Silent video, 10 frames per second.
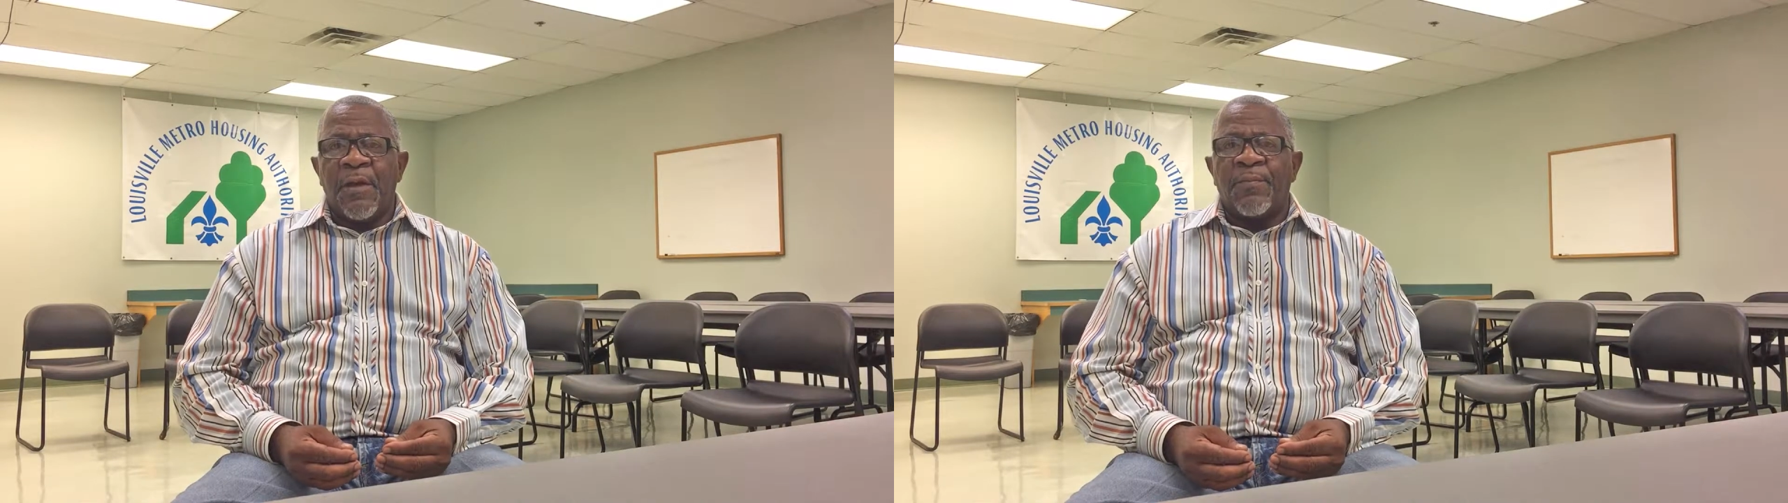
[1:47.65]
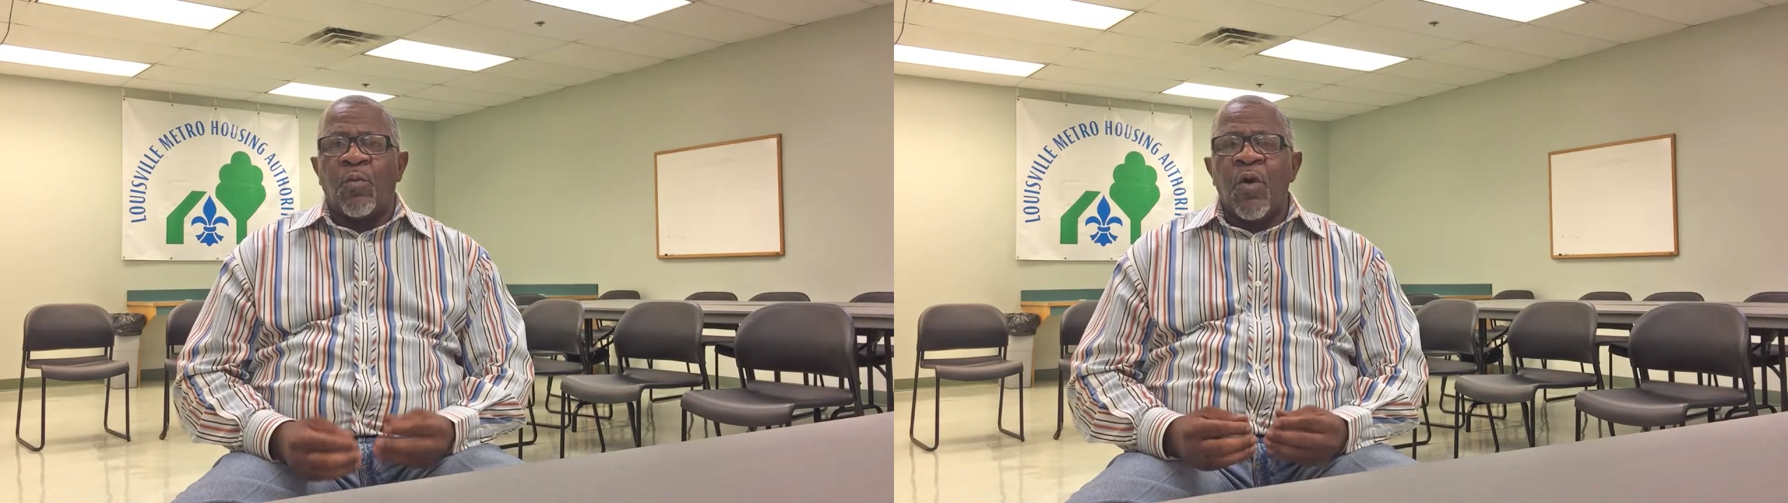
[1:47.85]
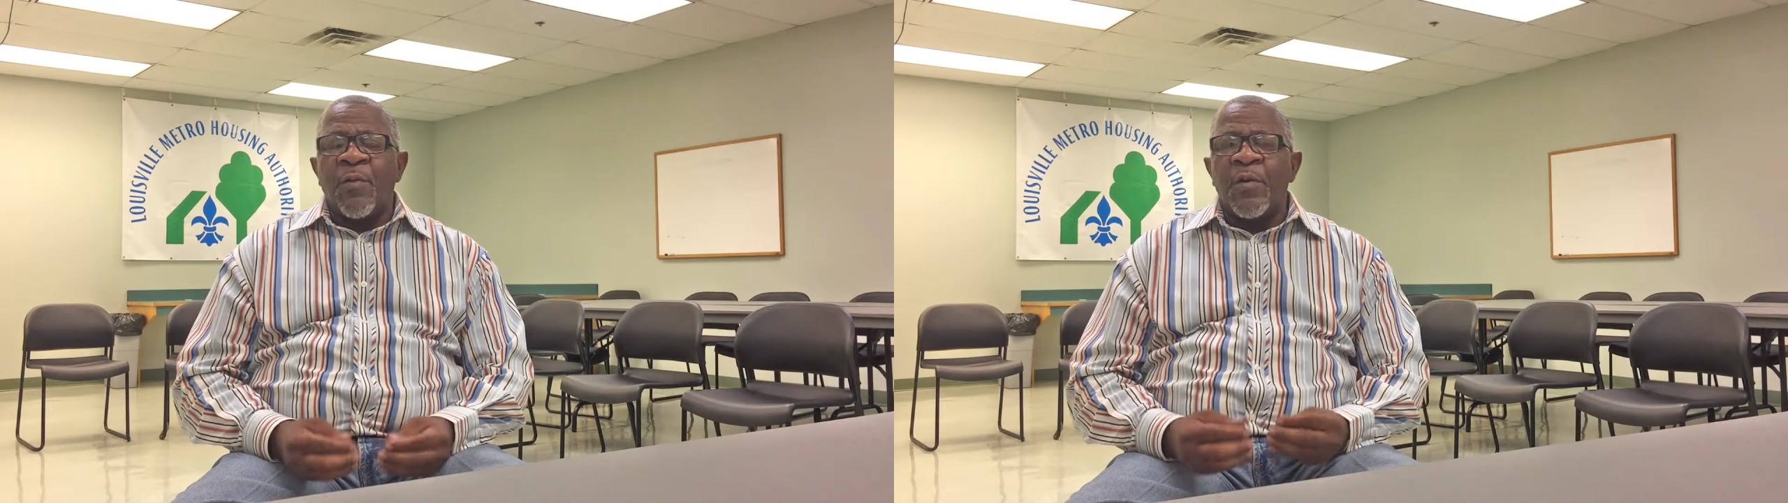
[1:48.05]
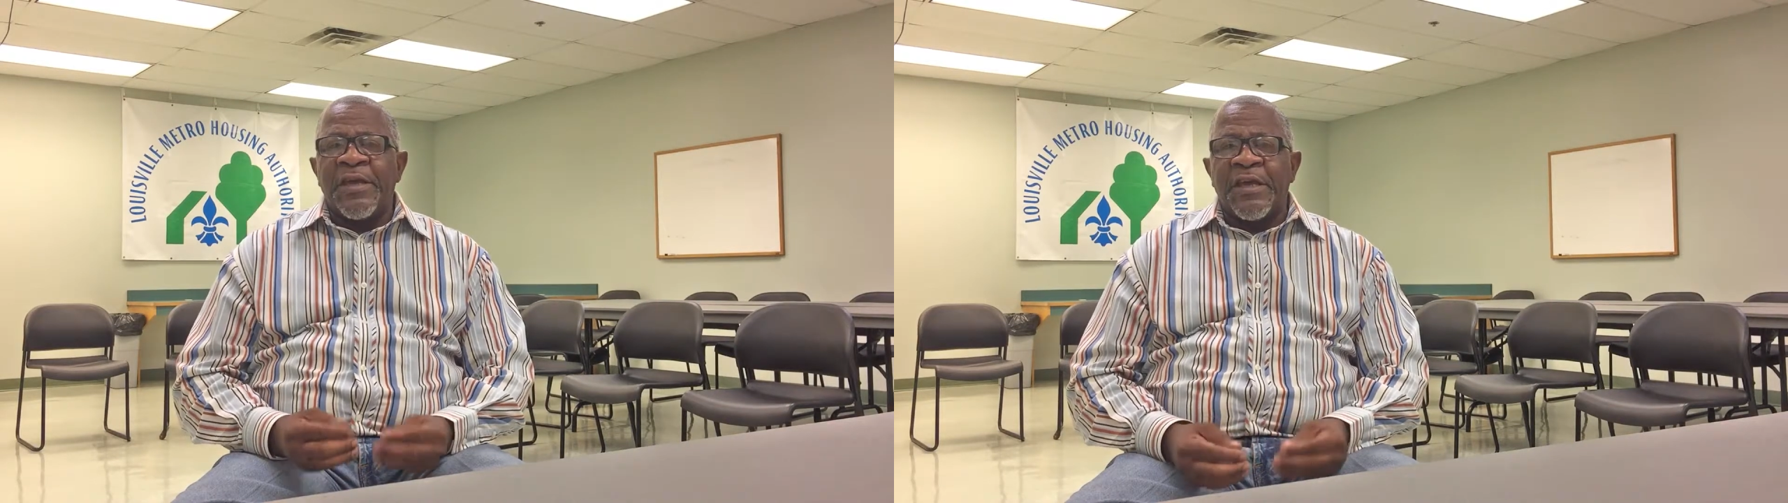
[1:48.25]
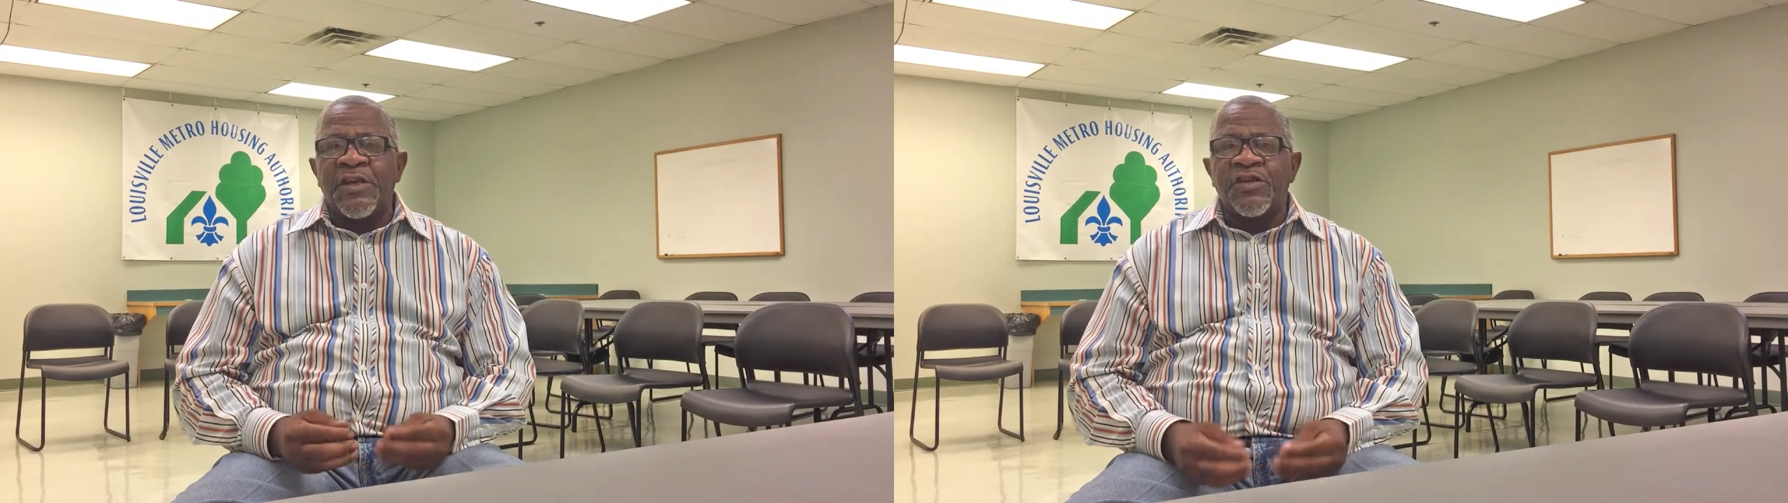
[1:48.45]
but what
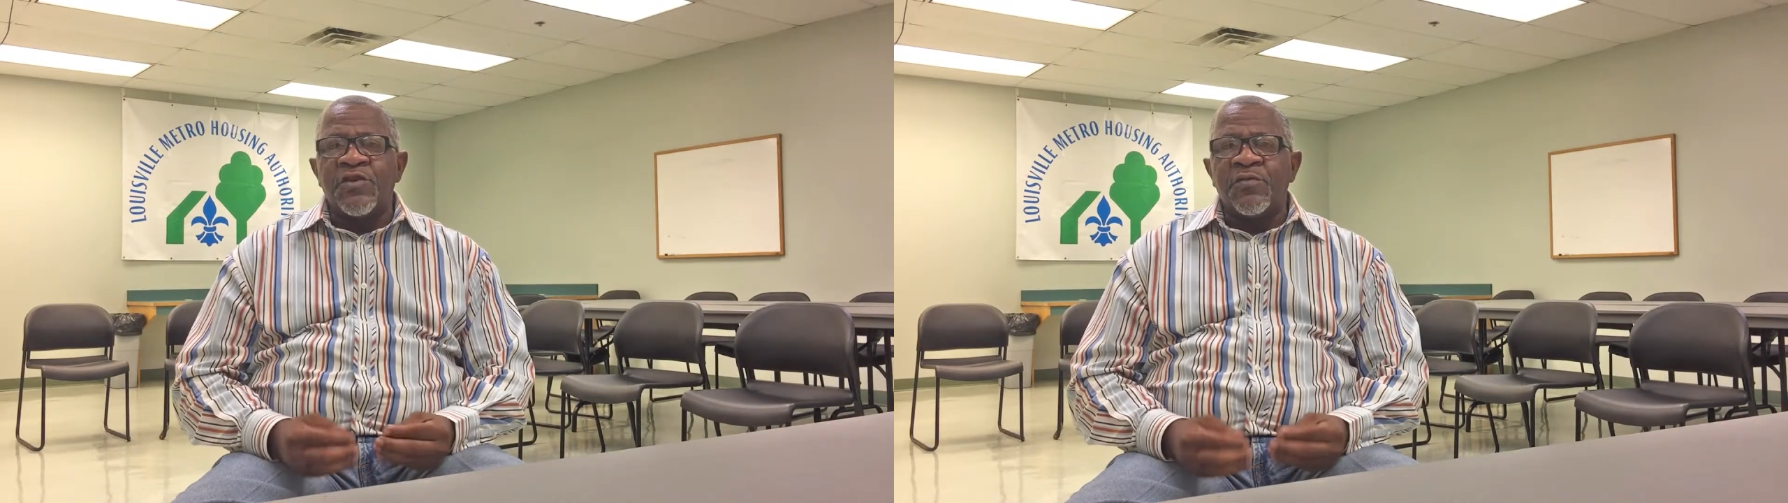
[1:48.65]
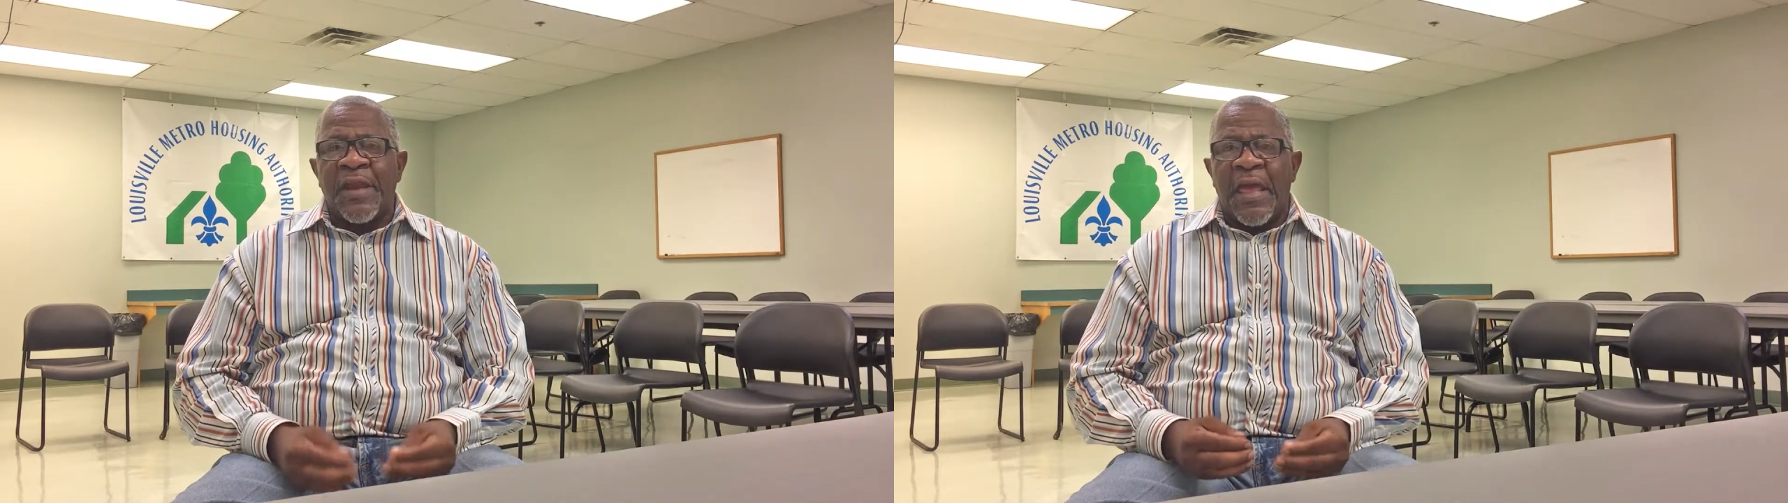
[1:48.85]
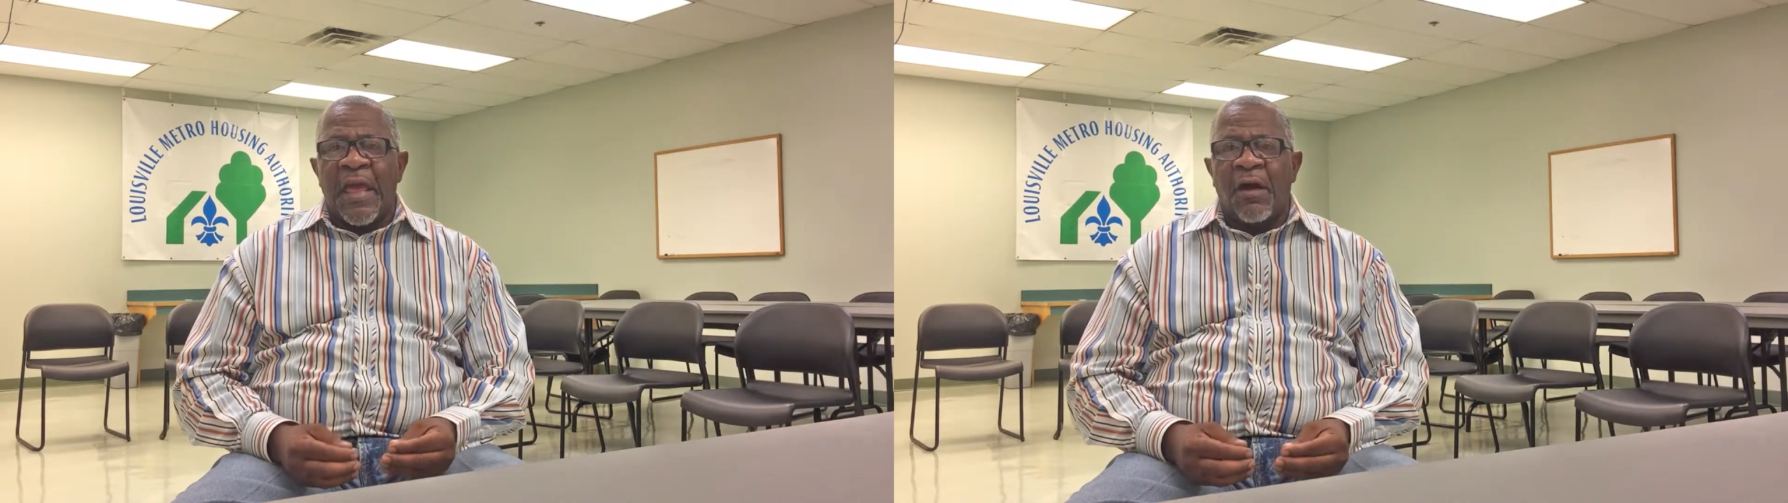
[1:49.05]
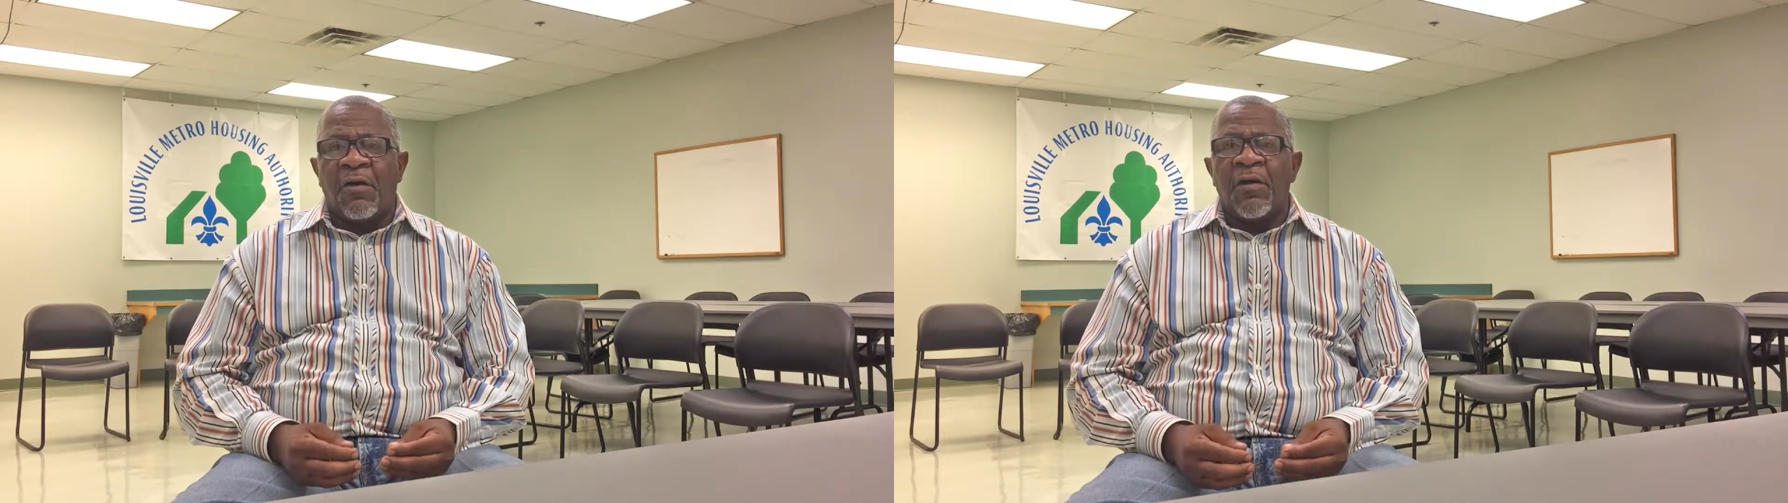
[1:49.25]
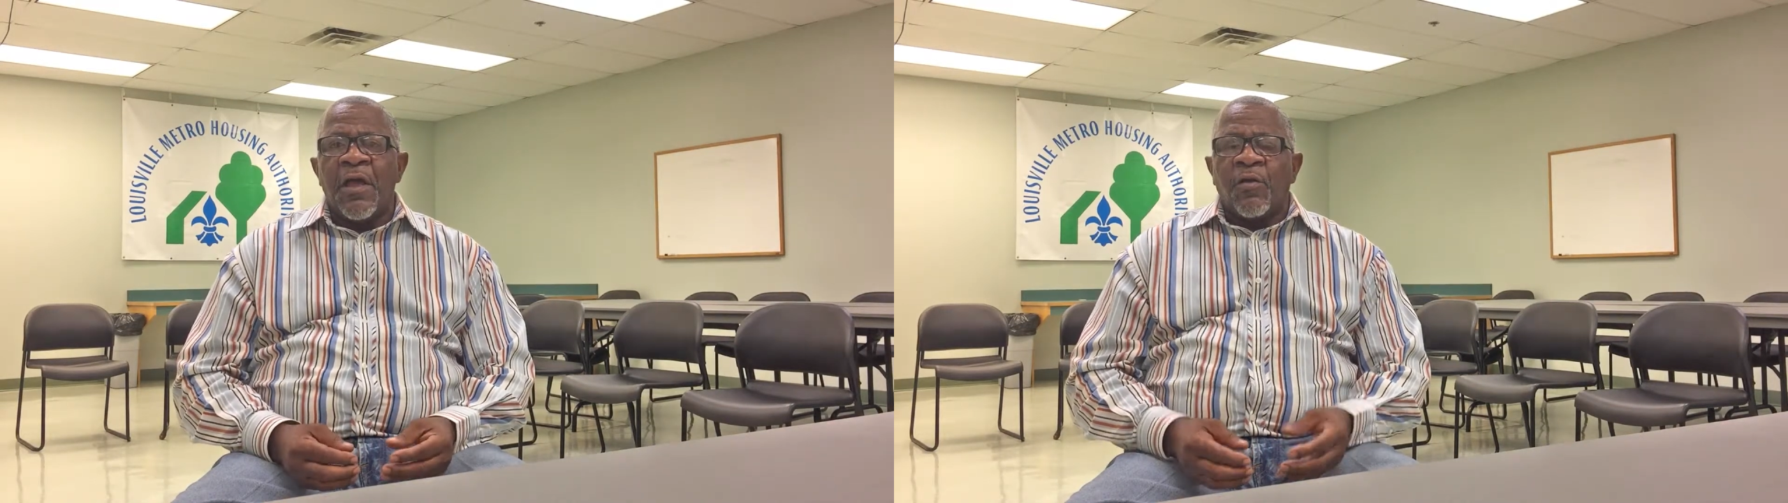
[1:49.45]
we can do now,